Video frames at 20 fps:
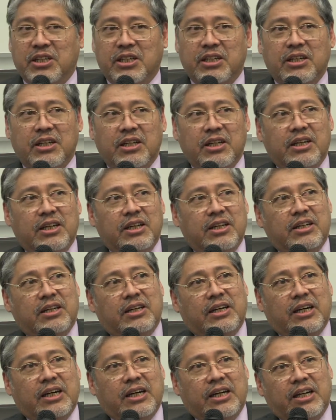
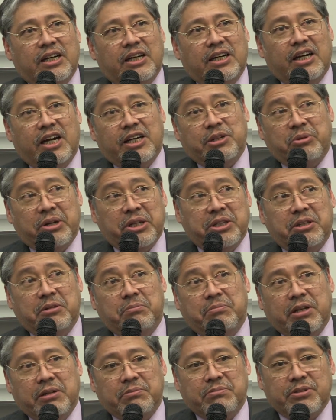I read in the
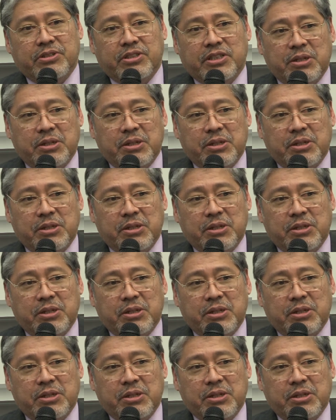papers,